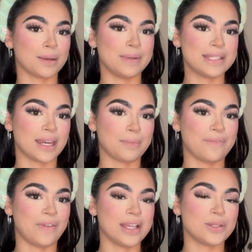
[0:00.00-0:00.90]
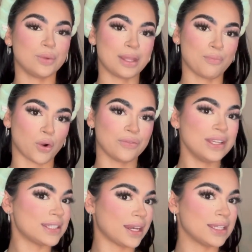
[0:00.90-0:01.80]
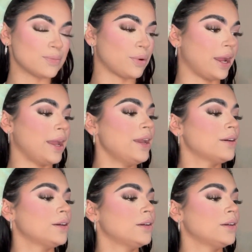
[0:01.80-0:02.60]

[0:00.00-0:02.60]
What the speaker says: to be setting my face with the Morphe setting spray.